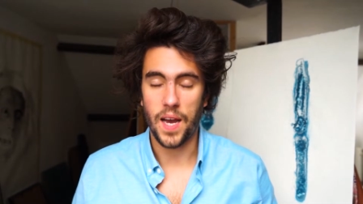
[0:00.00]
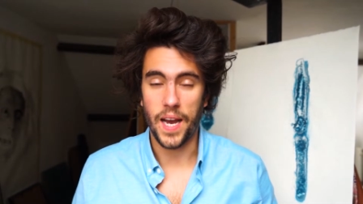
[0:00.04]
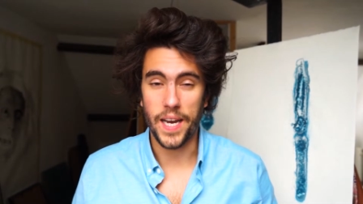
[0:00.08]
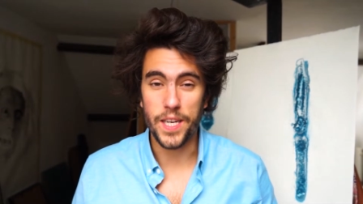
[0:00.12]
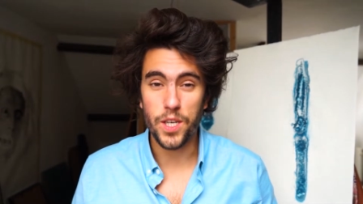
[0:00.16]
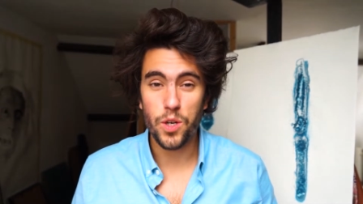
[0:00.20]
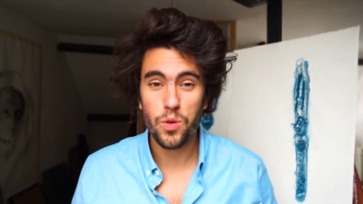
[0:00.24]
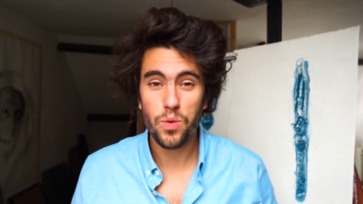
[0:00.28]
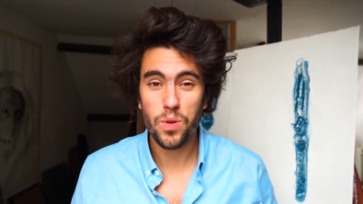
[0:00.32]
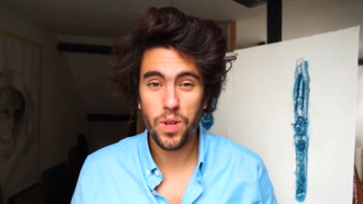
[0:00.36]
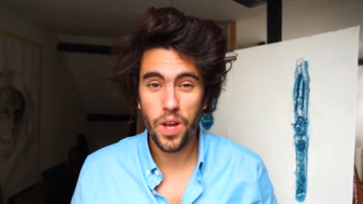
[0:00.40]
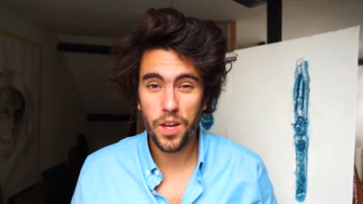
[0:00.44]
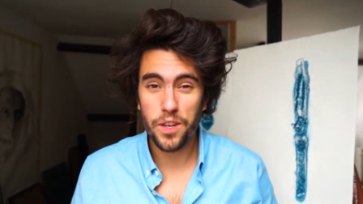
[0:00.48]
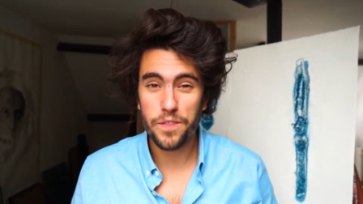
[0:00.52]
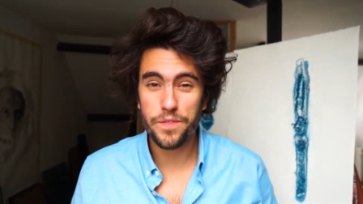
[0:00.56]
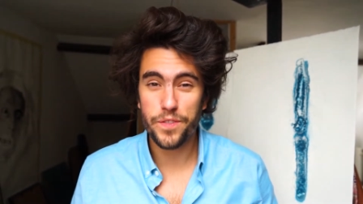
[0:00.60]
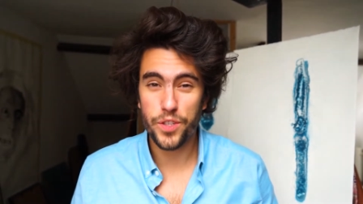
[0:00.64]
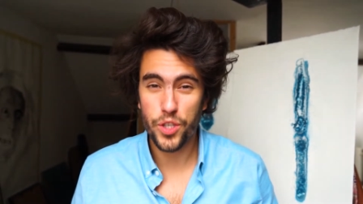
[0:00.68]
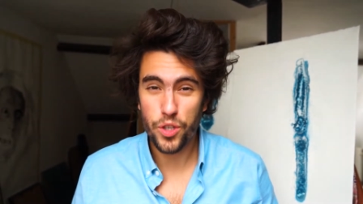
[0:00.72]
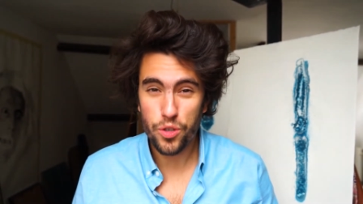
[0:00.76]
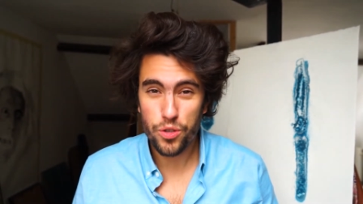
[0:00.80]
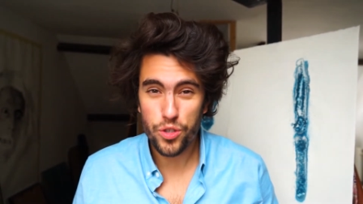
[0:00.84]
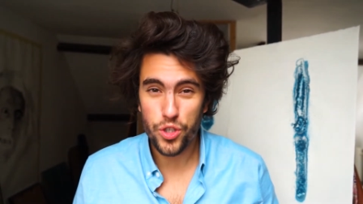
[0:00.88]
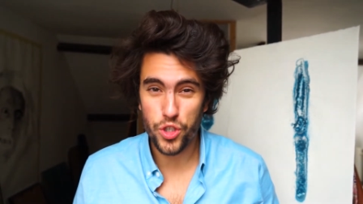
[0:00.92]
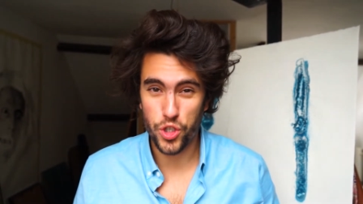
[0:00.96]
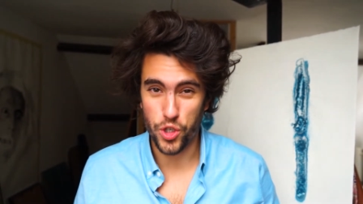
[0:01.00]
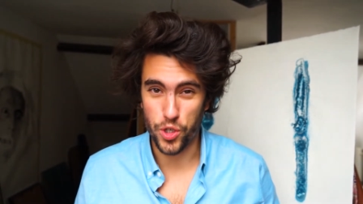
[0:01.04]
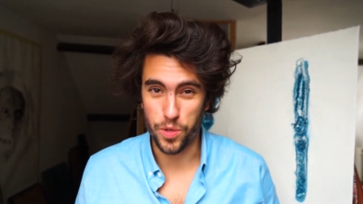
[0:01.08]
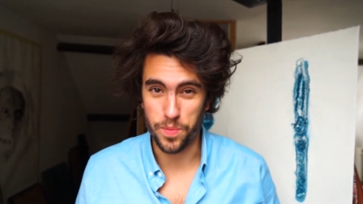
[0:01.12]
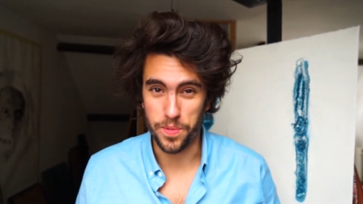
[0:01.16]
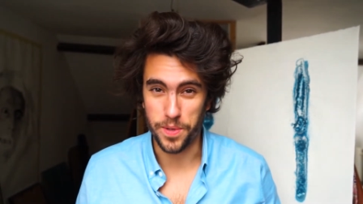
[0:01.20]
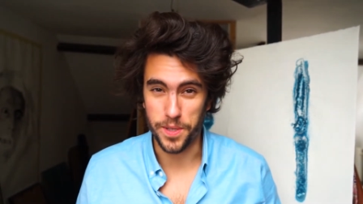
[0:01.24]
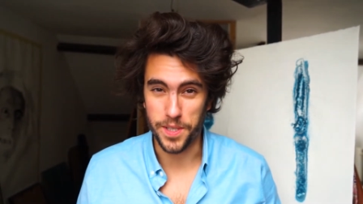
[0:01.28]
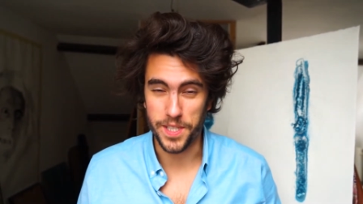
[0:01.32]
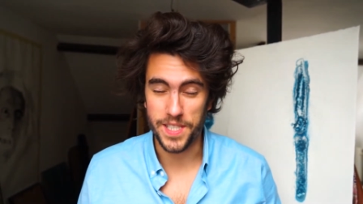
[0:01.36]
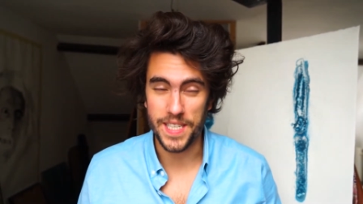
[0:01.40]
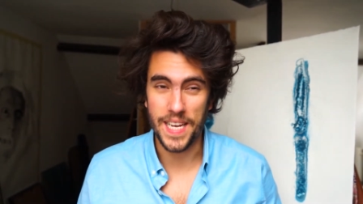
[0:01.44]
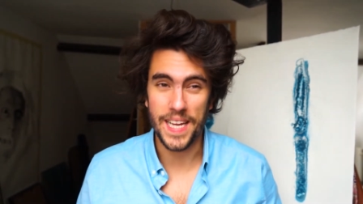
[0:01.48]
I know a lot of
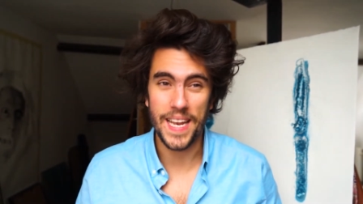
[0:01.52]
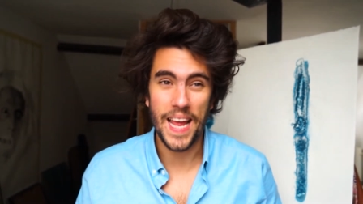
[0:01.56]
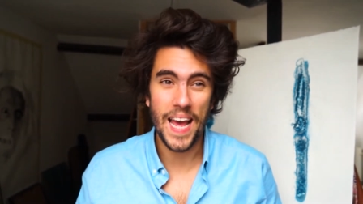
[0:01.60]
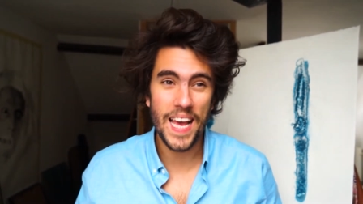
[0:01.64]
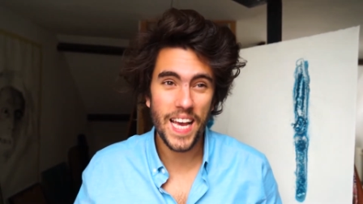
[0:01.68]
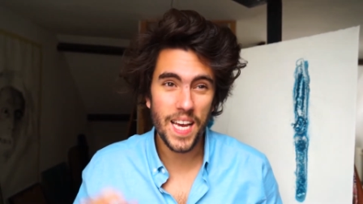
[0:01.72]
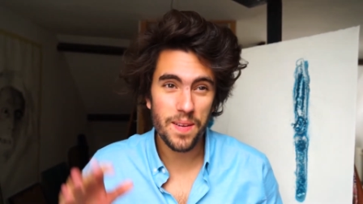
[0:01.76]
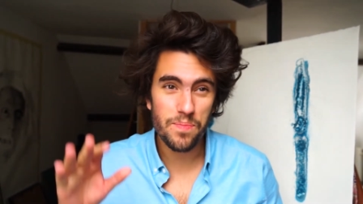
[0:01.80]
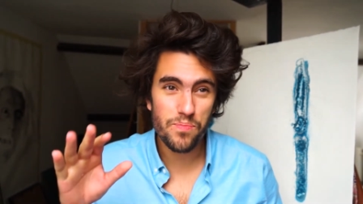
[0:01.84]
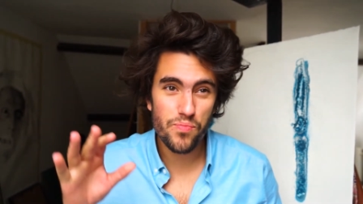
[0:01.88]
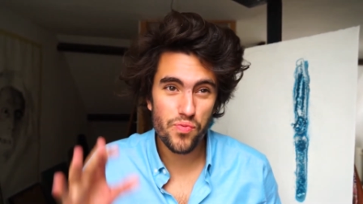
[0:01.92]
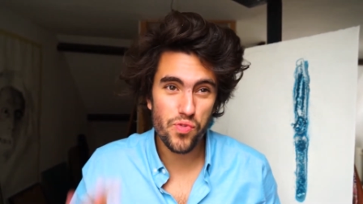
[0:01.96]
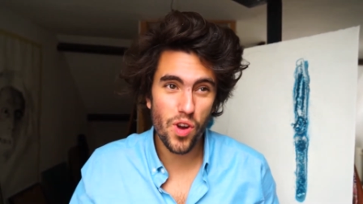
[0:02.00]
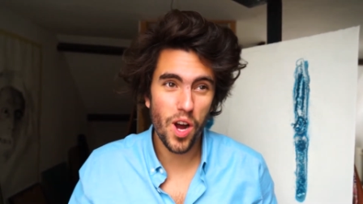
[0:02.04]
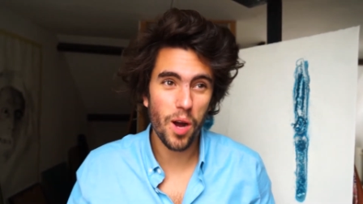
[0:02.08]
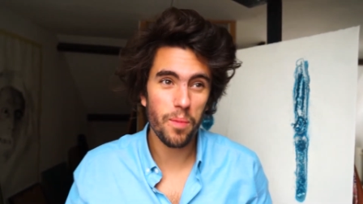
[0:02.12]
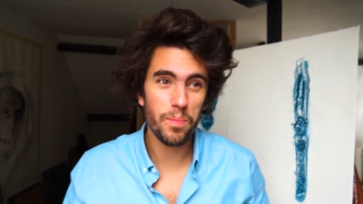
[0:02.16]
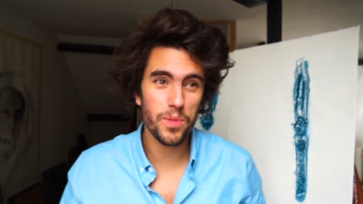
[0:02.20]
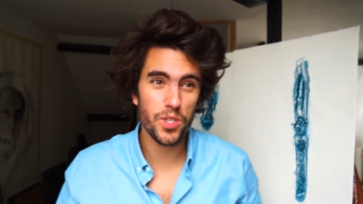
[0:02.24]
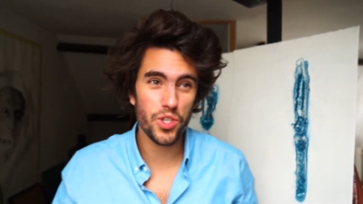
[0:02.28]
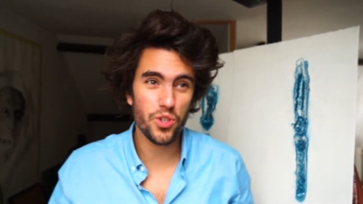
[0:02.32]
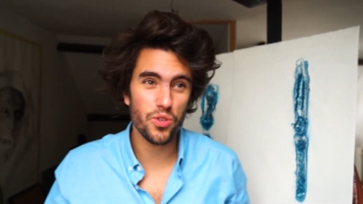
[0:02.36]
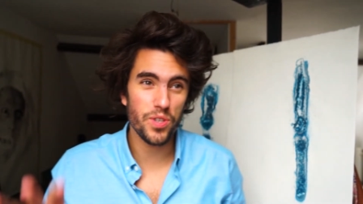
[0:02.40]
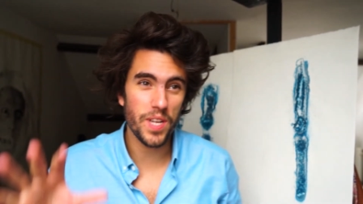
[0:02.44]
YouTubers, and I can promise you